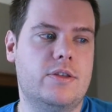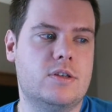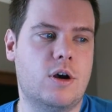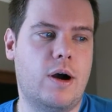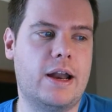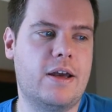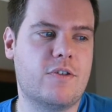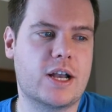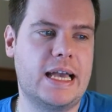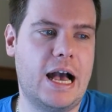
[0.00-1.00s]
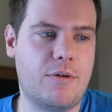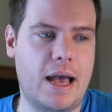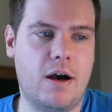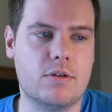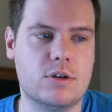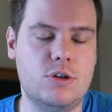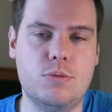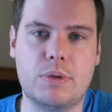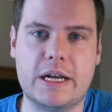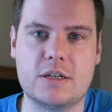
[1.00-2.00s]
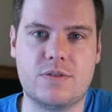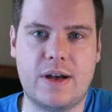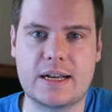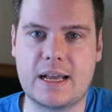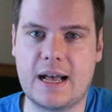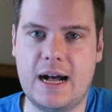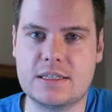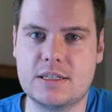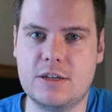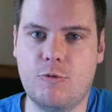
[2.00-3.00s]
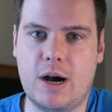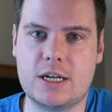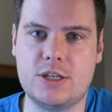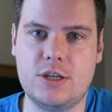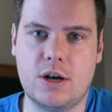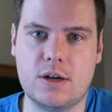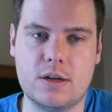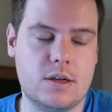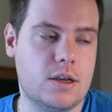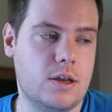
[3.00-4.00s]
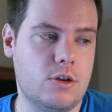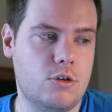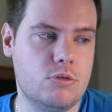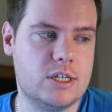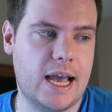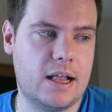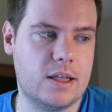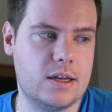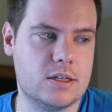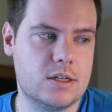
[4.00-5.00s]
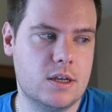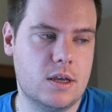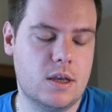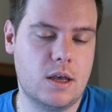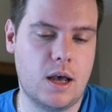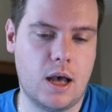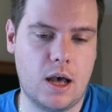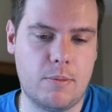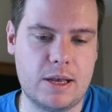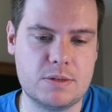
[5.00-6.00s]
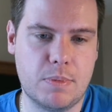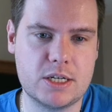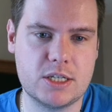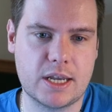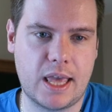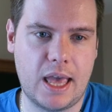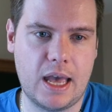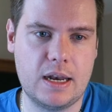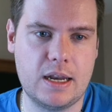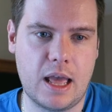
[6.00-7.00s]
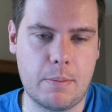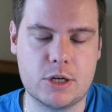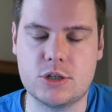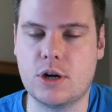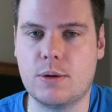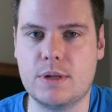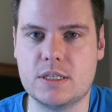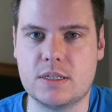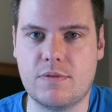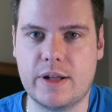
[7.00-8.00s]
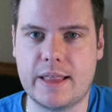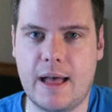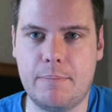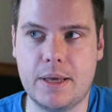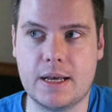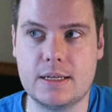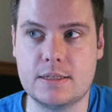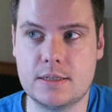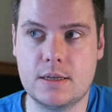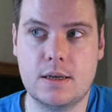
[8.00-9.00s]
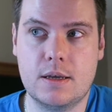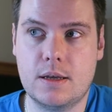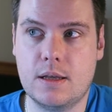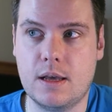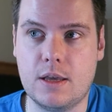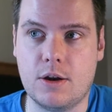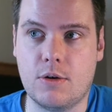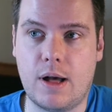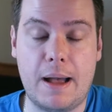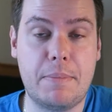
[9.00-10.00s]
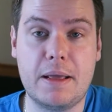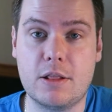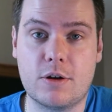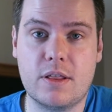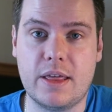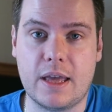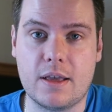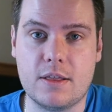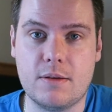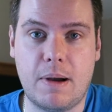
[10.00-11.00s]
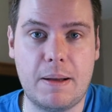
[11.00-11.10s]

So I never count out new players. In fact, I constantly watch young new talent as much as I can in amateur tournaments and stuff like that, because, you know, I might learn a thing